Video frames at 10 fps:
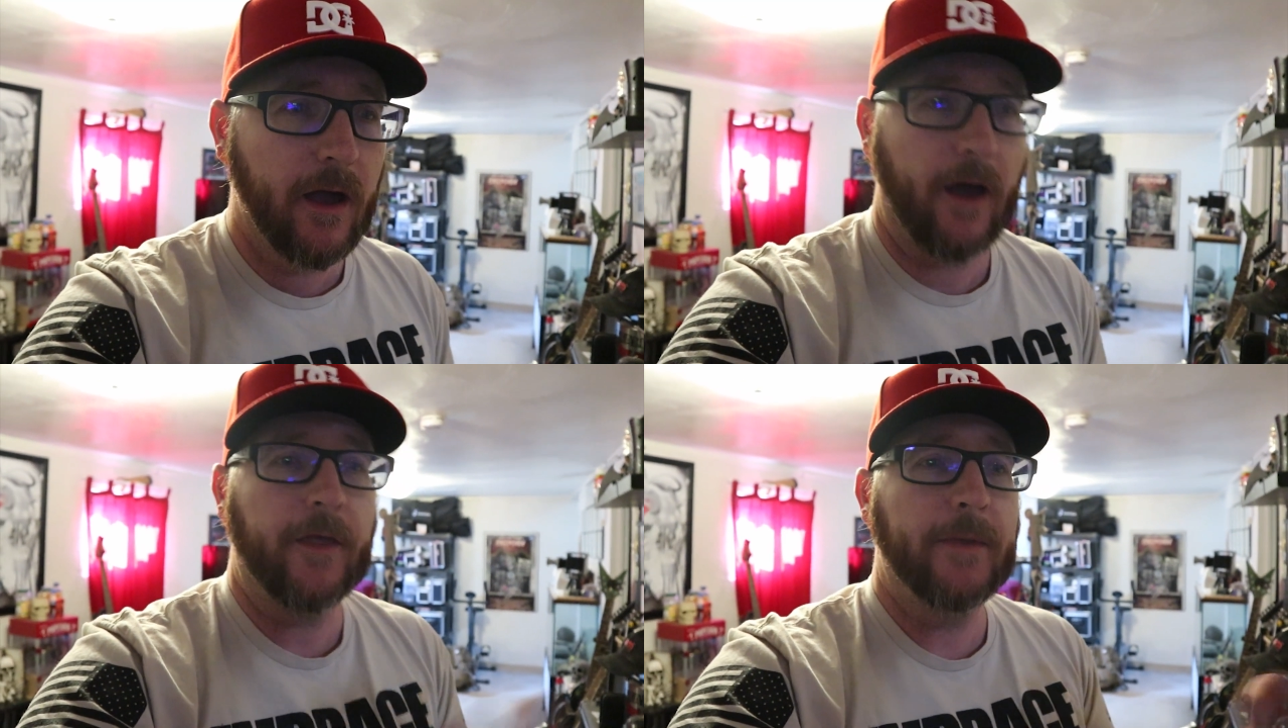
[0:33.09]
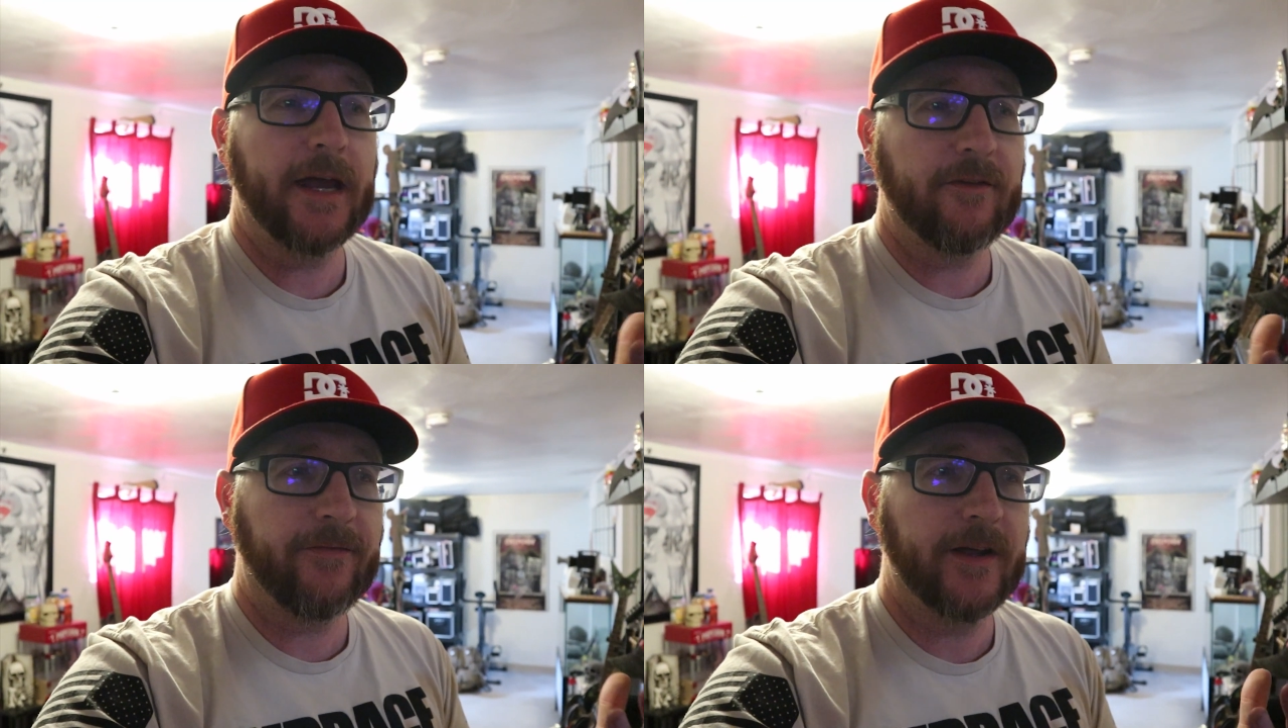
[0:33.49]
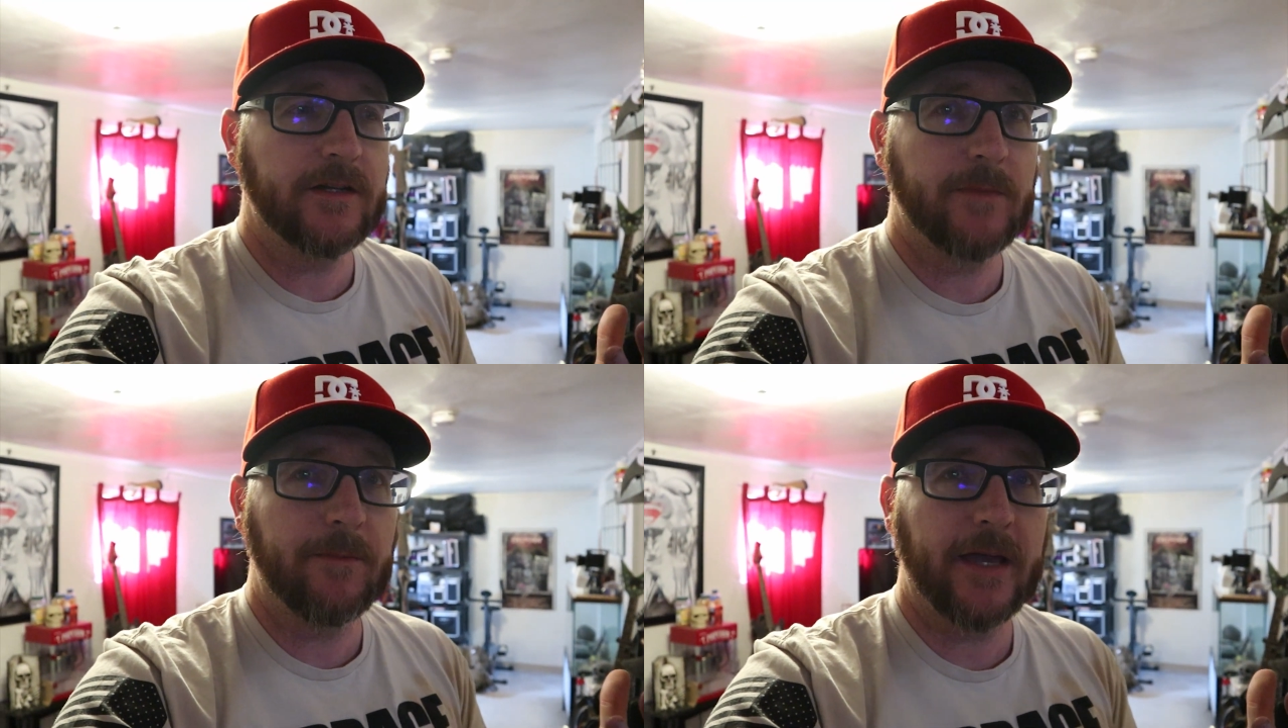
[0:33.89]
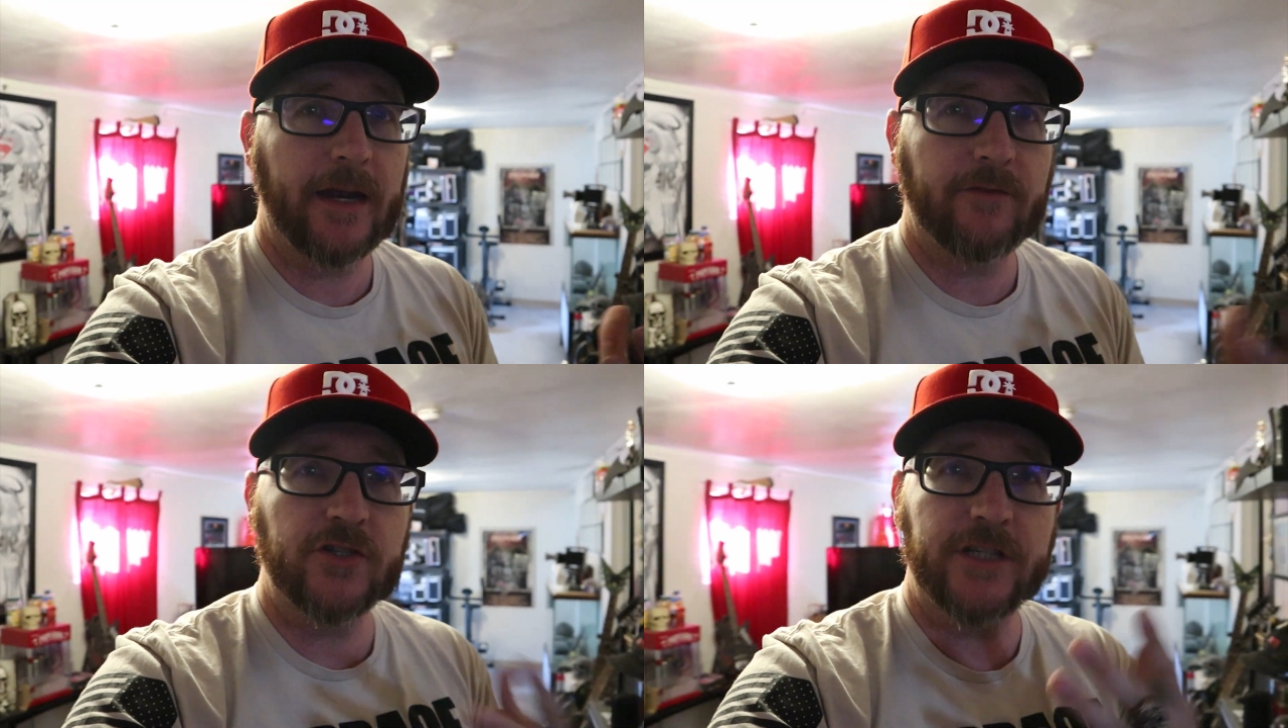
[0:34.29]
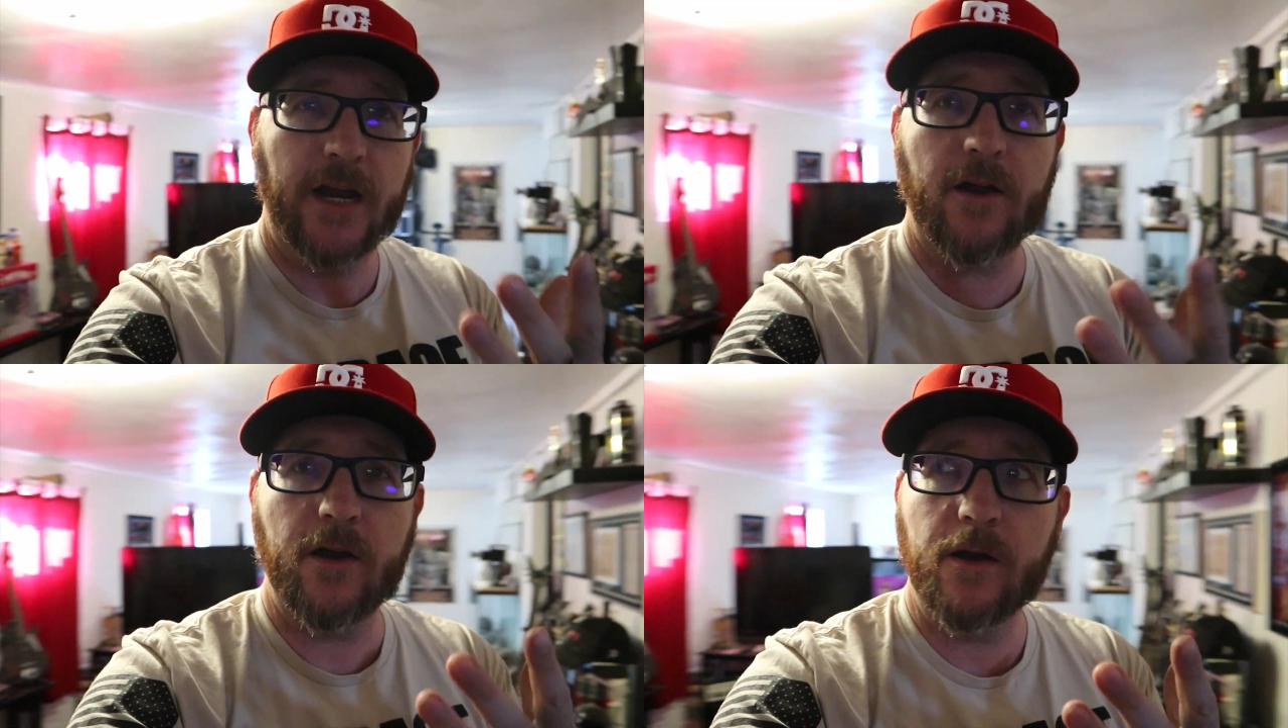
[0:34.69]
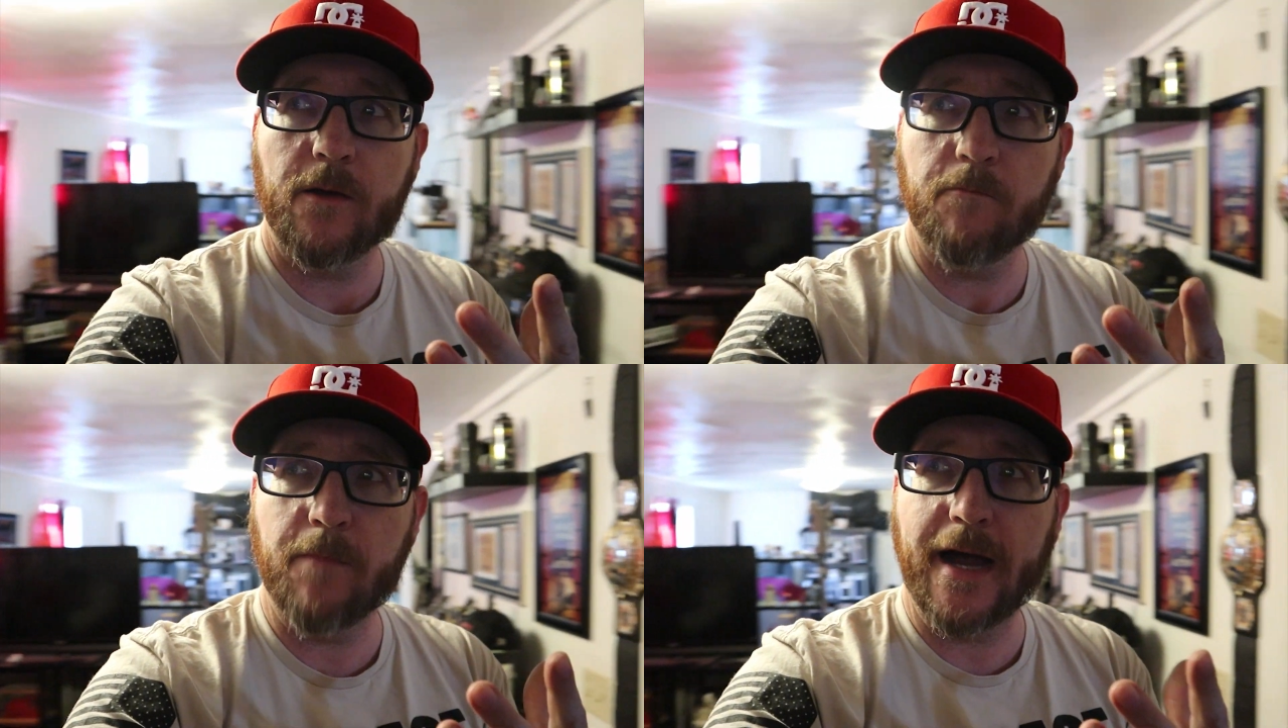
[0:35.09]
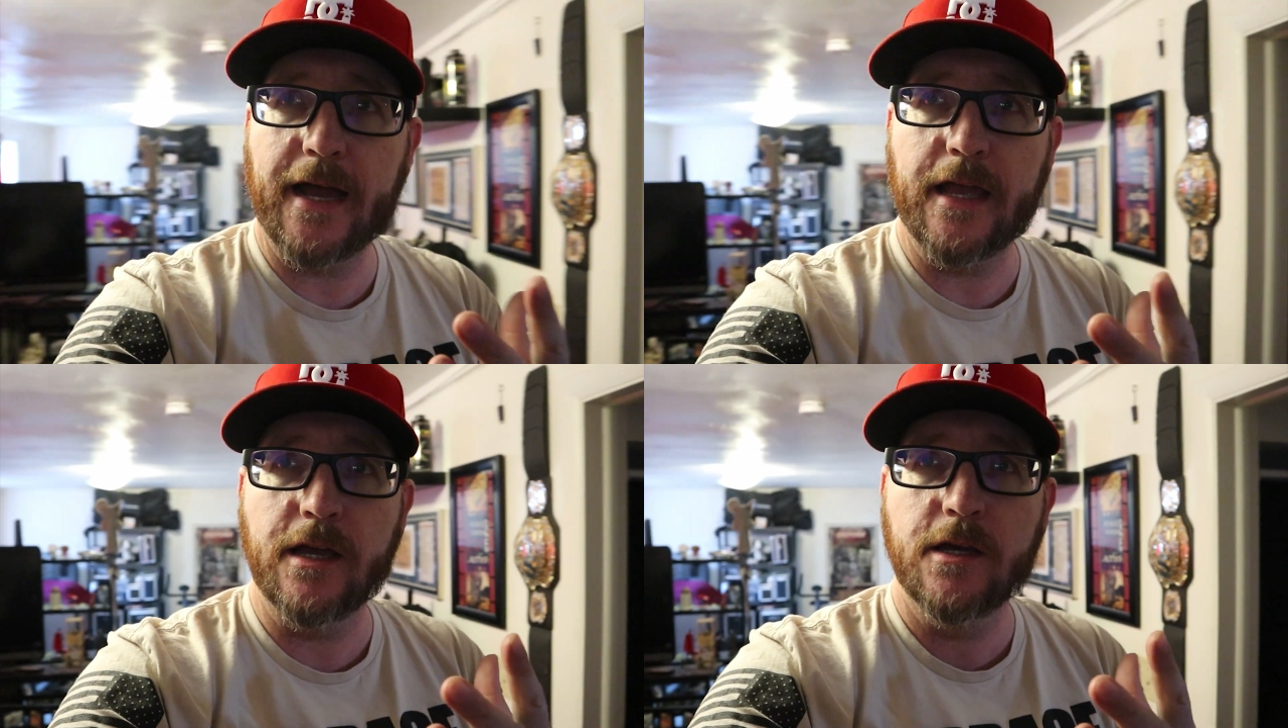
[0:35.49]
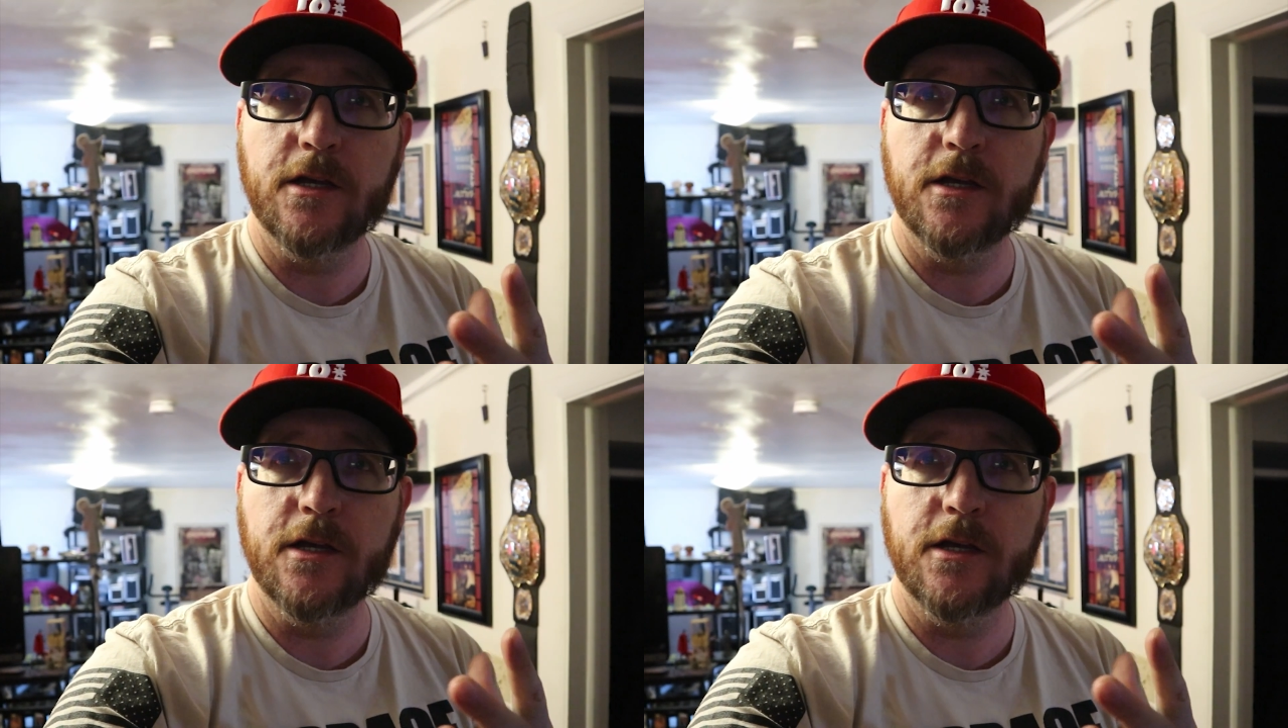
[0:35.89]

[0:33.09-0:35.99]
I thought it'd be kind of fun to maybe kind of share my